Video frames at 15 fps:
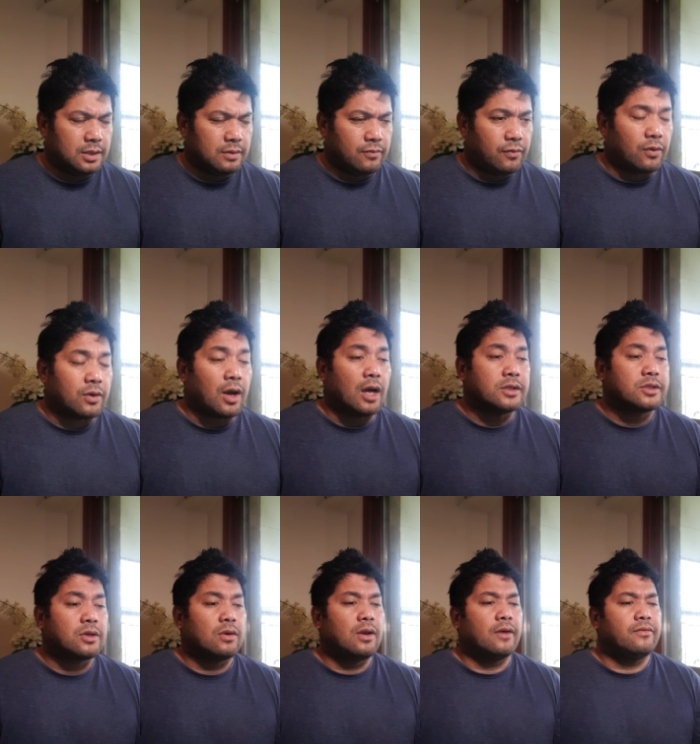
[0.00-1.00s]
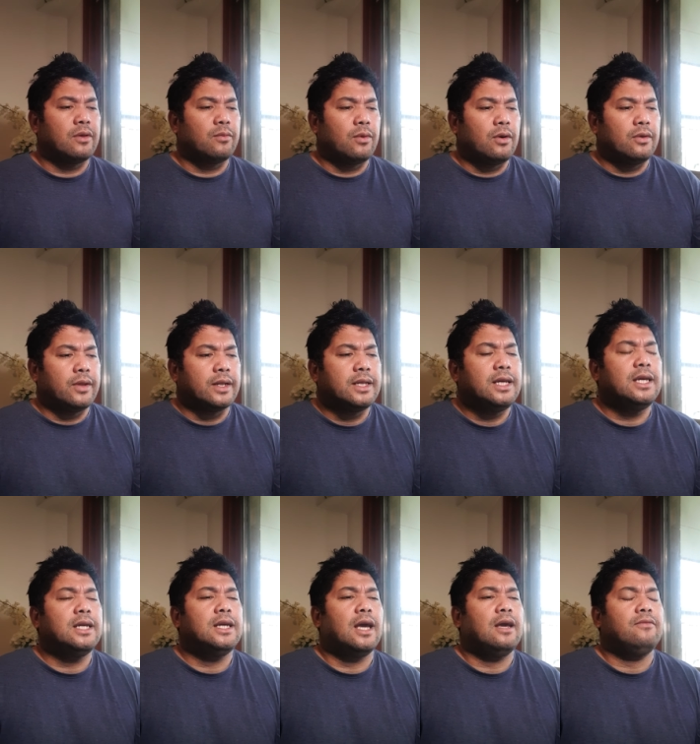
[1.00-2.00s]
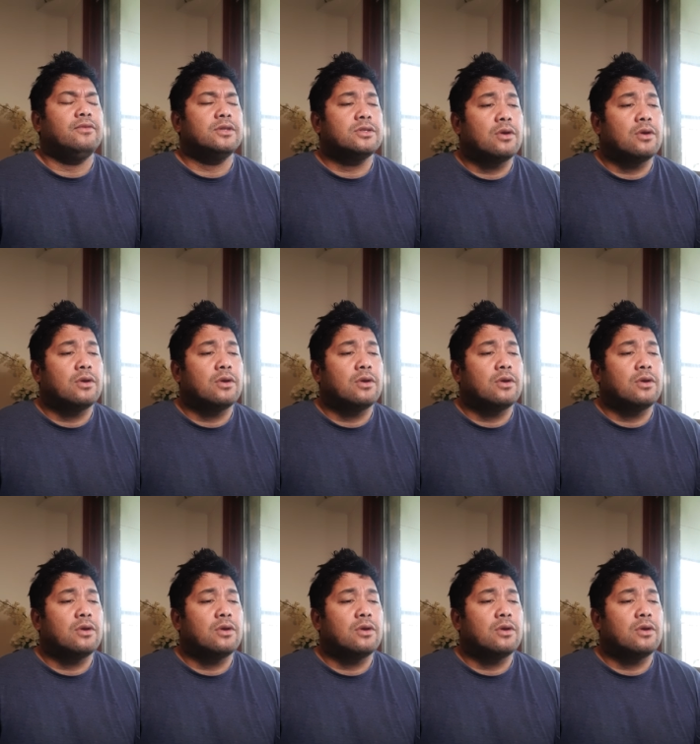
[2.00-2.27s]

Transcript: For God so loved the world that he gave his